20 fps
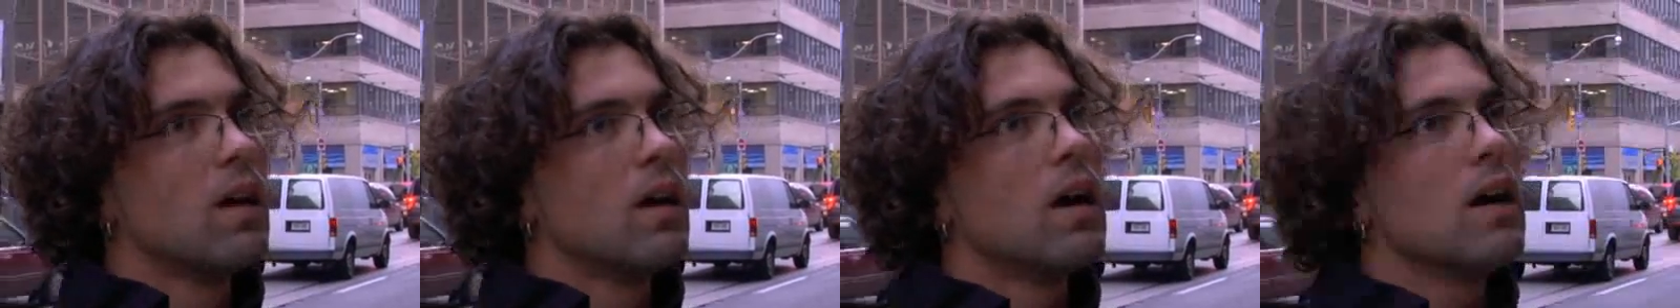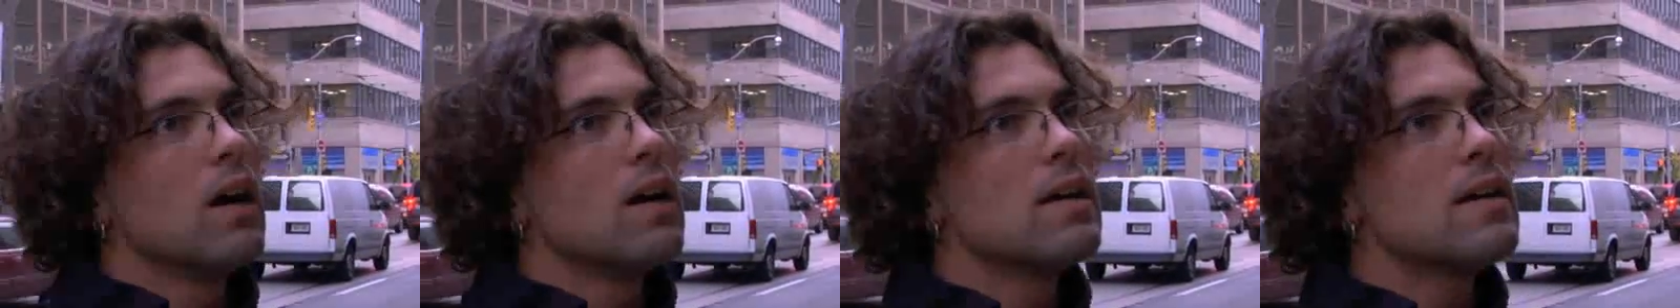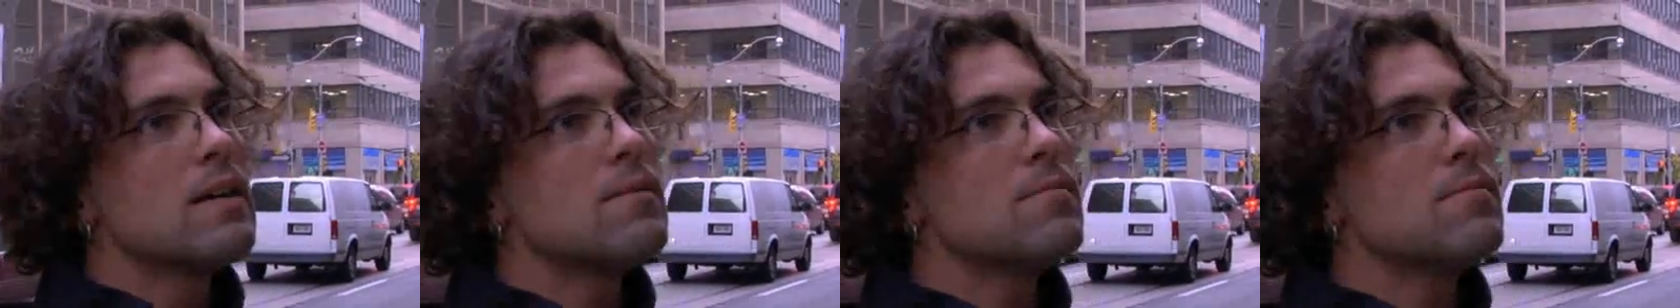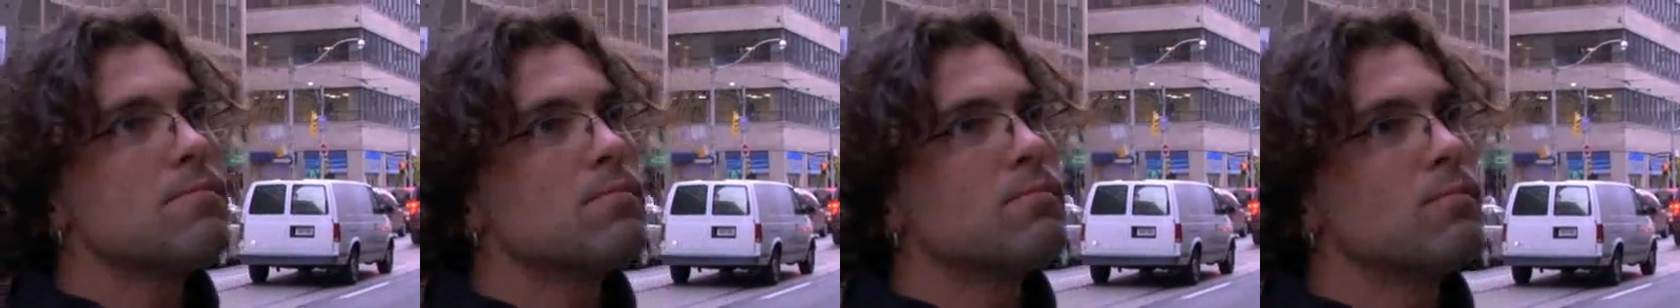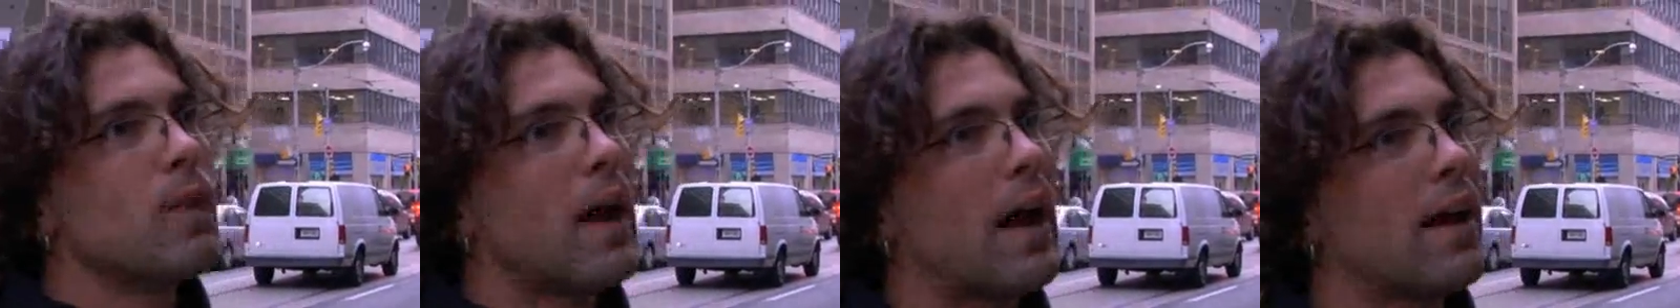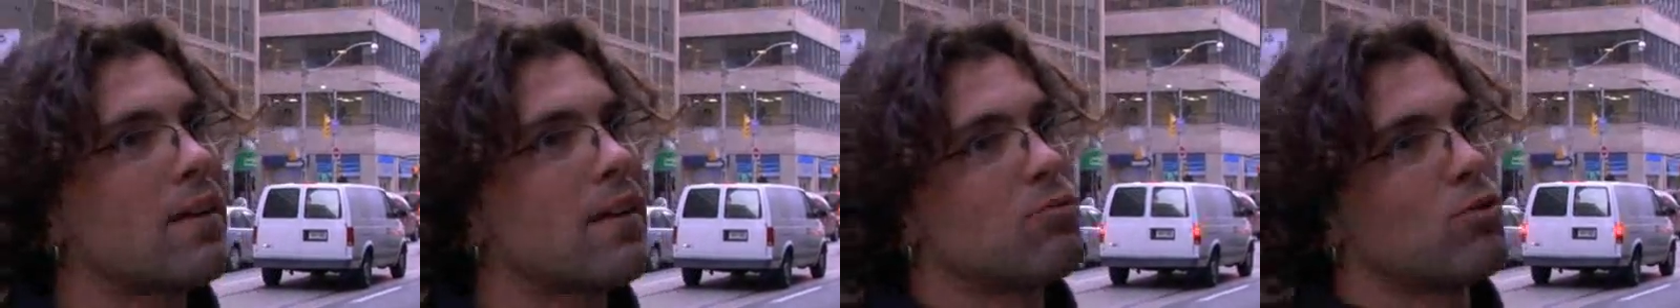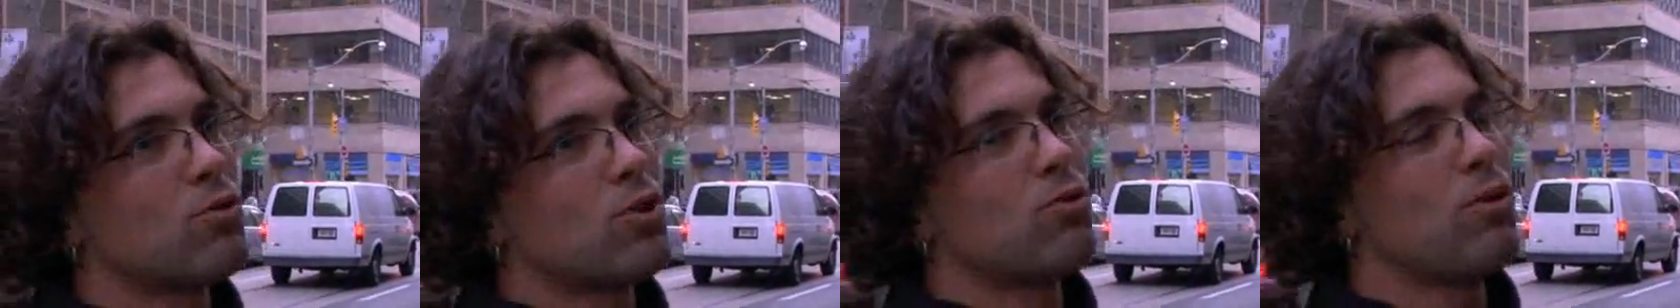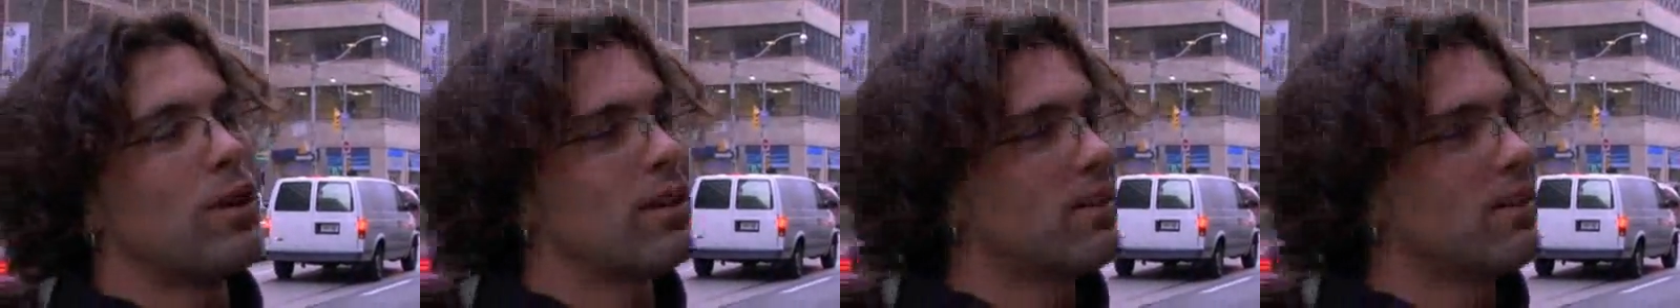Well,
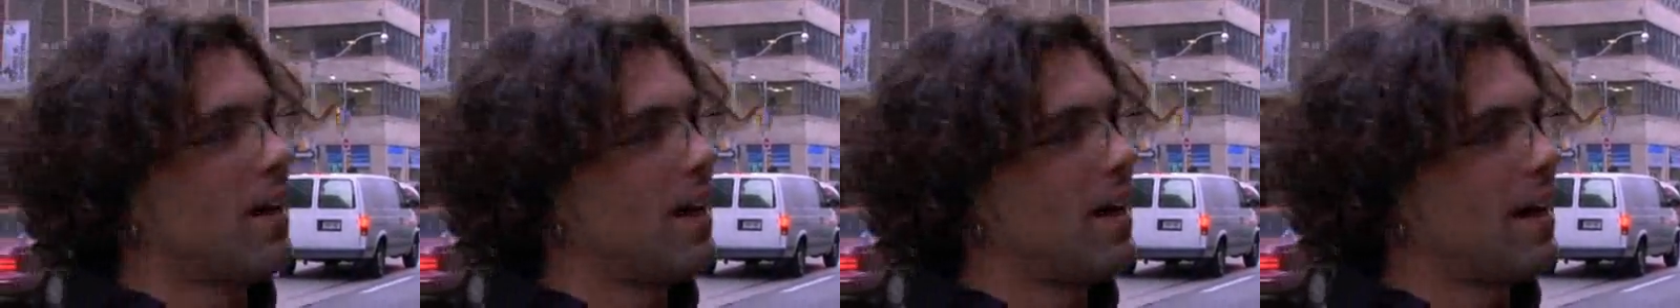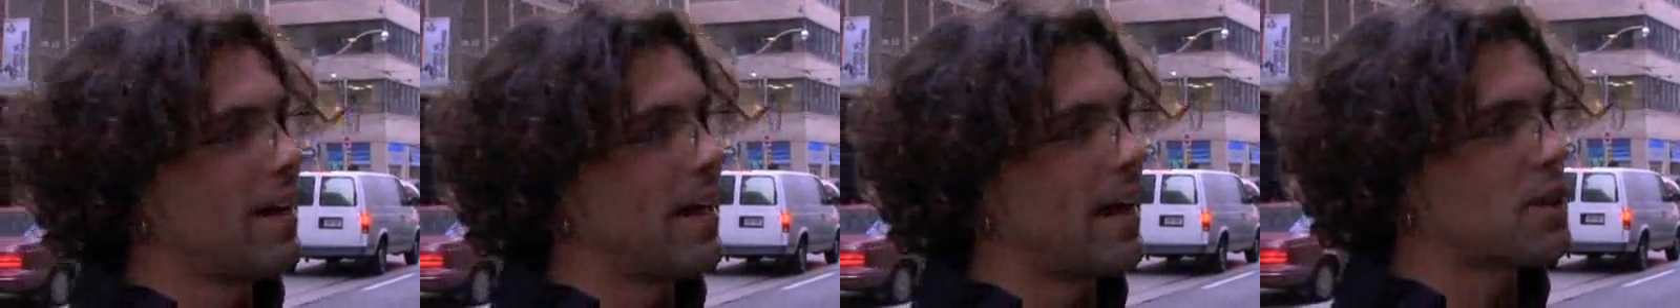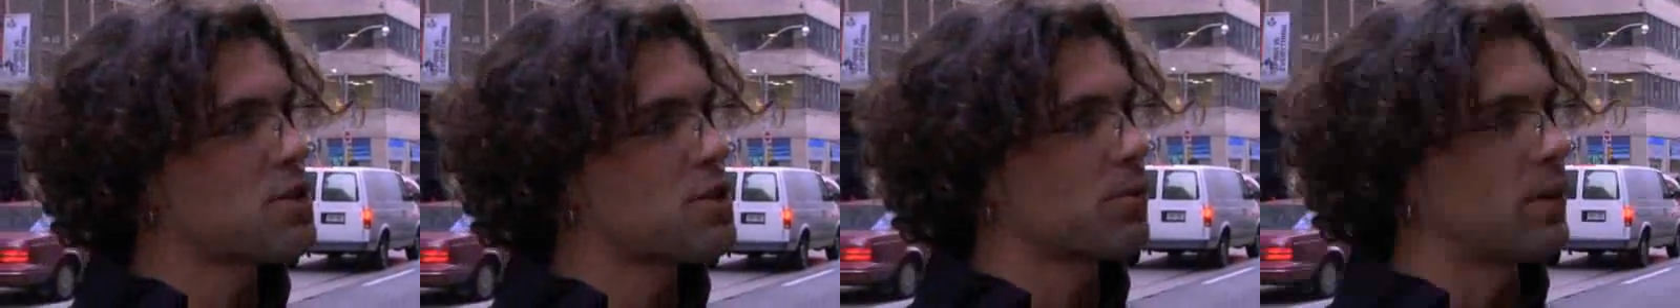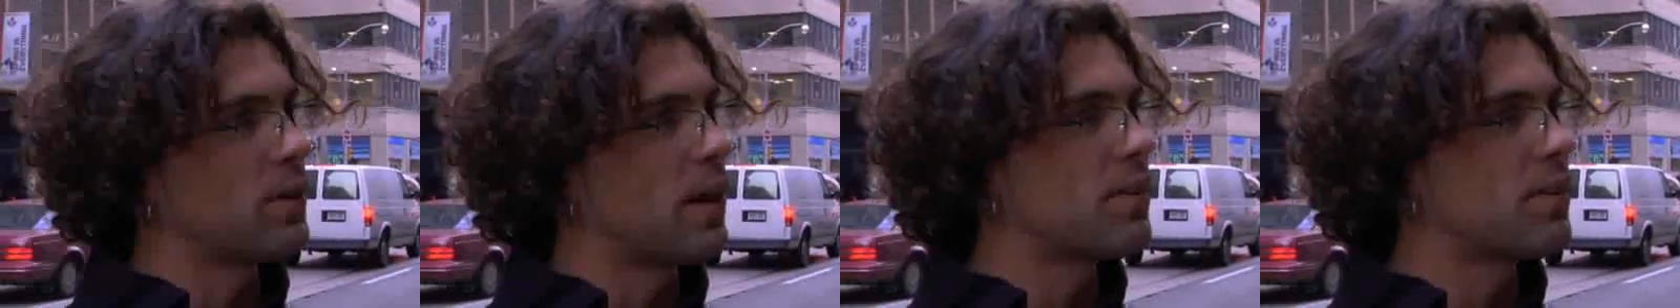quite a lot, actually.